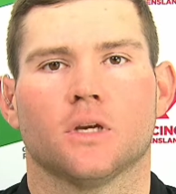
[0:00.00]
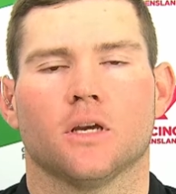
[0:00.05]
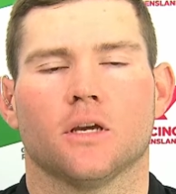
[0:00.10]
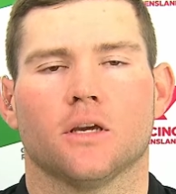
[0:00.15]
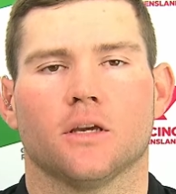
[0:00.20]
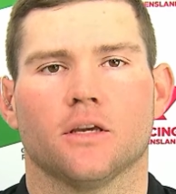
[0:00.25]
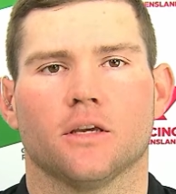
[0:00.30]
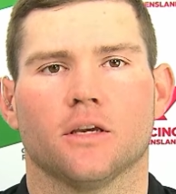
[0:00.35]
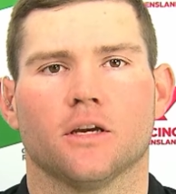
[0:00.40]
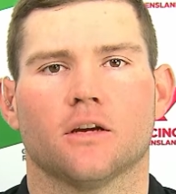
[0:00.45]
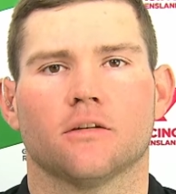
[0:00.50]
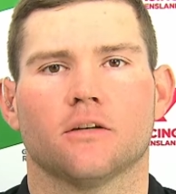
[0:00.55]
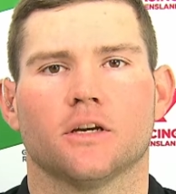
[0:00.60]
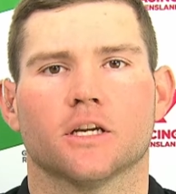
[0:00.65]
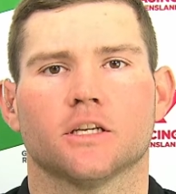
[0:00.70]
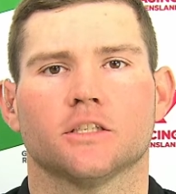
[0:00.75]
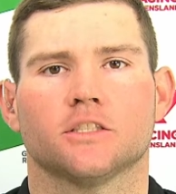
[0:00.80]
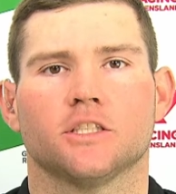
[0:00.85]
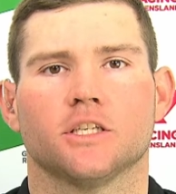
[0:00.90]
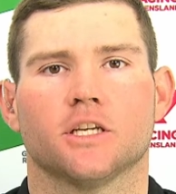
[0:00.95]
Yeah, I
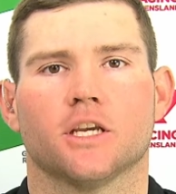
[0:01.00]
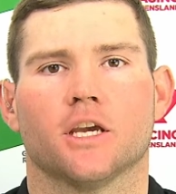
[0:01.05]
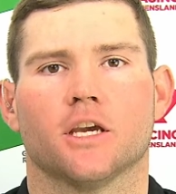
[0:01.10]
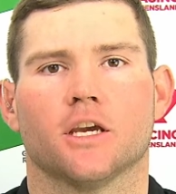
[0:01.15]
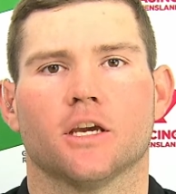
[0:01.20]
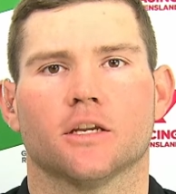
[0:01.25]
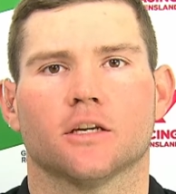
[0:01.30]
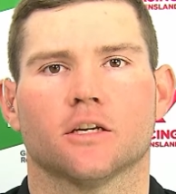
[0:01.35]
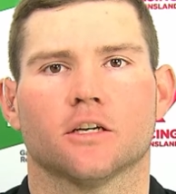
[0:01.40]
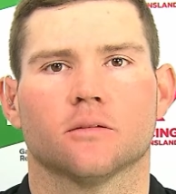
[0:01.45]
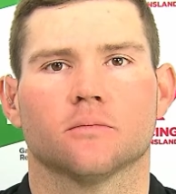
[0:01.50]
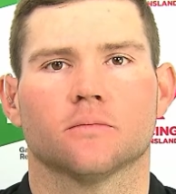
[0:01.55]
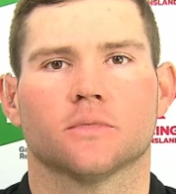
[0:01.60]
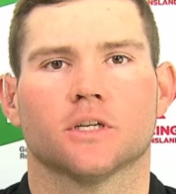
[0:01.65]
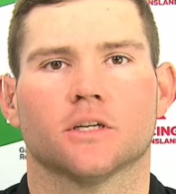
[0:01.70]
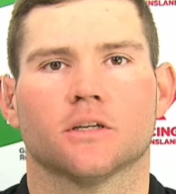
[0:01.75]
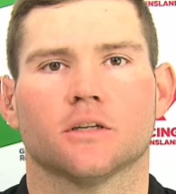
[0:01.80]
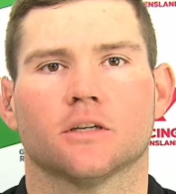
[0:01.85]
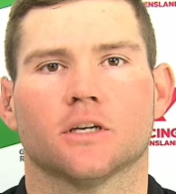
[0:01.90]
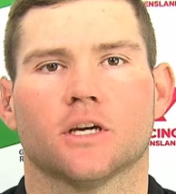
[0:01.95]
reckon she can. You
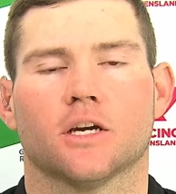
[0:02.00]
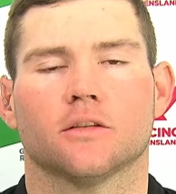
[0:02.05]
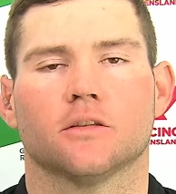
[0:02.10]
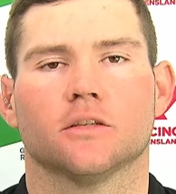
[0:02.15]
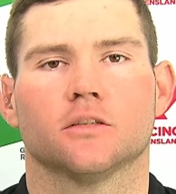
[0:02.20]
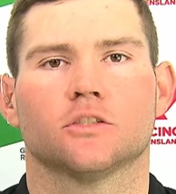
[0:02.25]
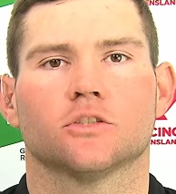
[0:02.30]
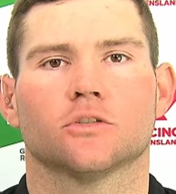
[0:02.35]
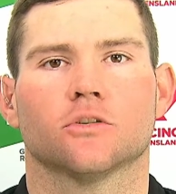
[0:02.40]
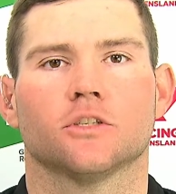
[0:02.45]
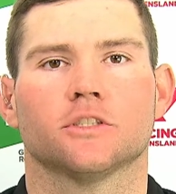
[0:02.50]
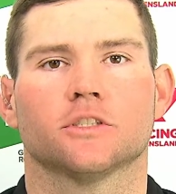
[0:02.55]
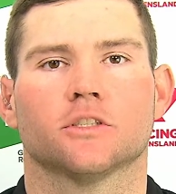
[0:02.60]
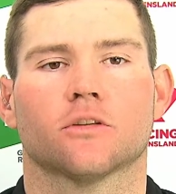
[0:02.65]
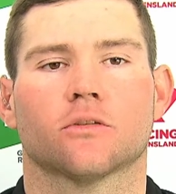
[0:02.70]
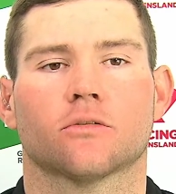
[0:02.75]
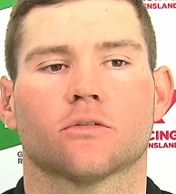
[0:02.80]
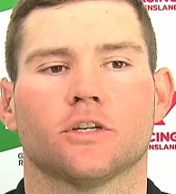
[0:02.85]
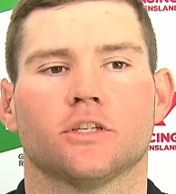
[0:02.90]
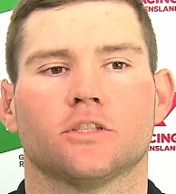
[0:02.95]
know, I had the choice of
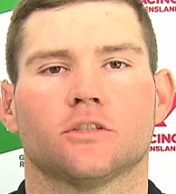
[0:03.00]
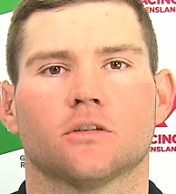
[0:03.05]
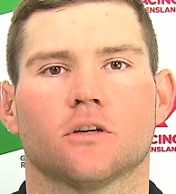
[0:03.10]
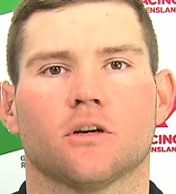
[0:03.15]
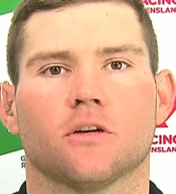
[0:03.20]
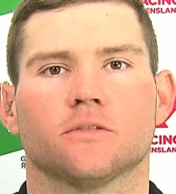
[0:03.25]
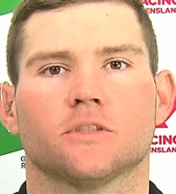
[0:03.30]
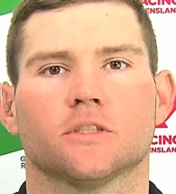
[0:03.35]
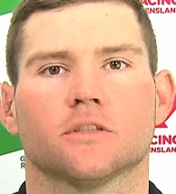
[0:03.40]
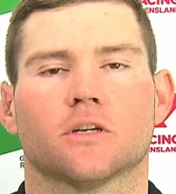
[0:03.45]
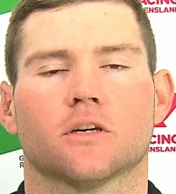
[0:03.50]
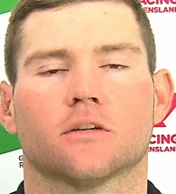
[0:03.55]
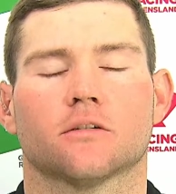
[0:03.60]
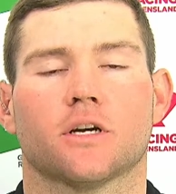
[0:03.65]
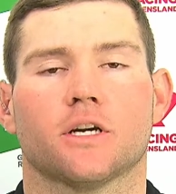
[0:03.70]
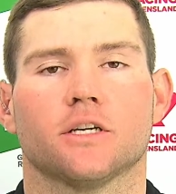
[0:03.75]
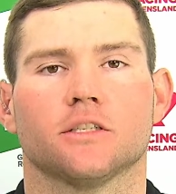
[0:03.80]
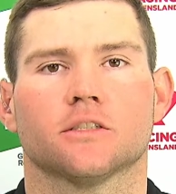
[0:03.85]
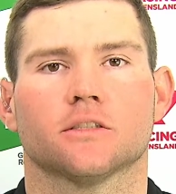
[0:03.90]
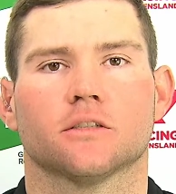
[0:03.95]
3 drives in that
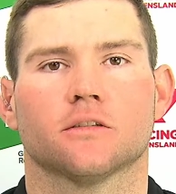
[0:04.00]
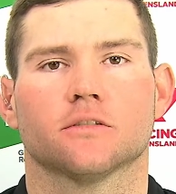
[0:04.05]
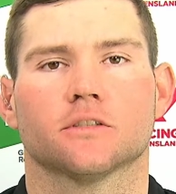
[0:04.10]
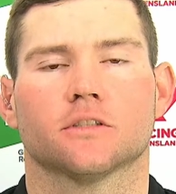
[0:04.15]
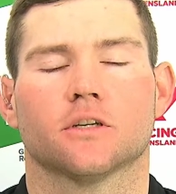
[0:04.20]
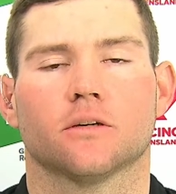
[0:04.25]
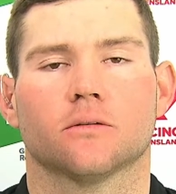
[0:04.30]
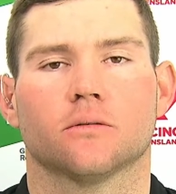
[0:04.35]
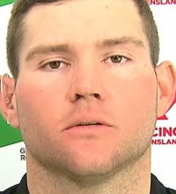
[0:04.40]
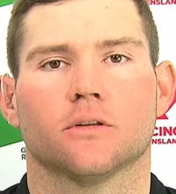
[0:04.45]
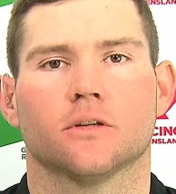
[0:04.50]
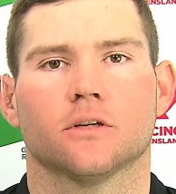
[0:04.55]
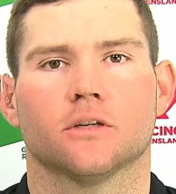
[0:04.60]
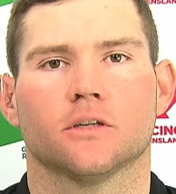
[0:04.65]
race and I've stuck with her,